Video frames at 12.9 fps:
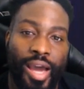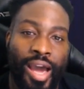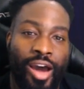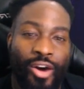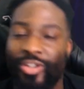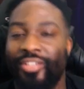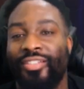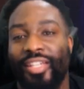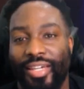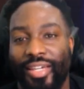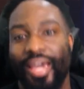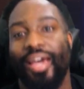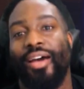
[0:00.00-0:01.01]
always
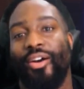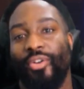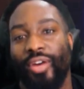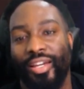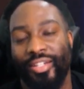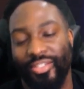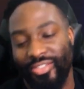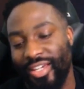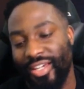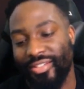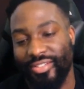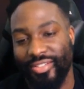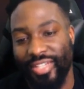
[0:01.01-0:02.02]
say Gal, right? Because she
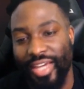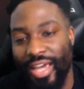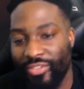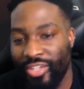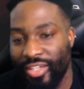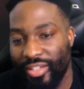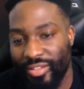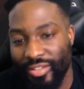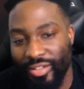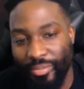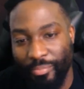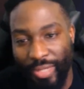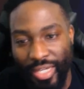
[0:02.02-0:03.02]
has the dive kick,
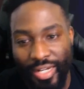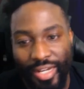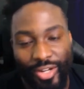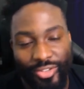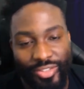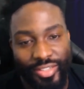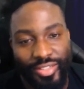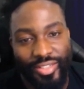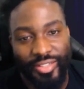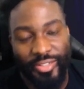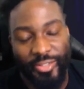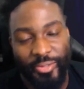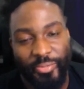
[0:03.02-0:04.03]
the bait out
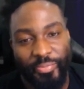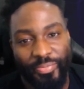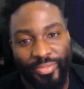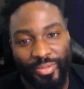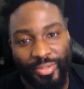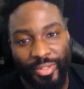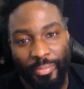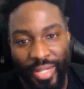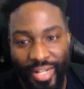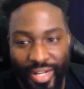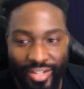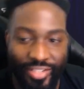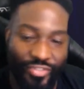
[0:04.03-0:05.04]

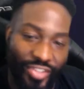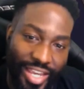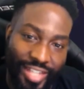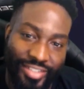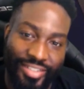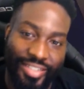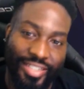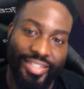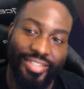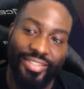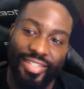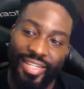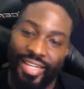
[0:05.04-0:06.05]
the flash
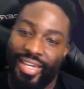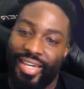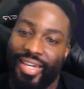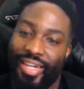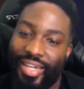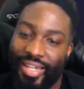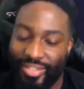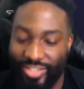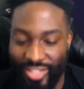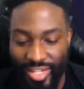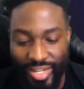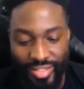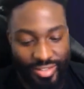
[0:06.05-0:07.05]
kicks, and
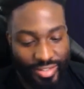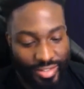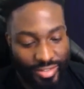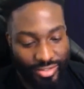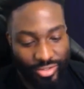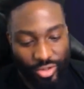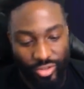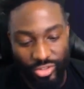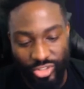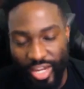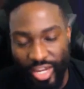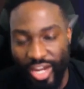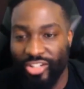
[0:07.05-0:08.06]
she has
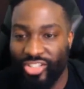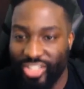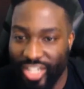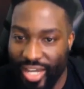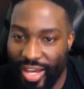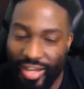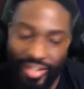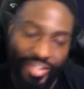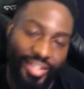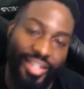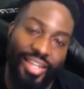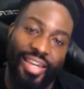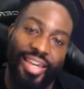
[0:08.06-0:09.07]
the air shot,
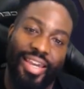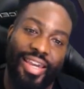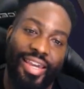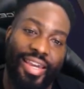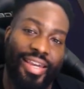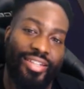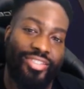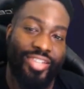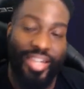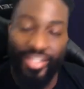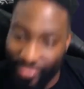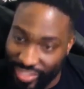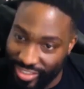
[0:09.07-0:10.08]
and she has the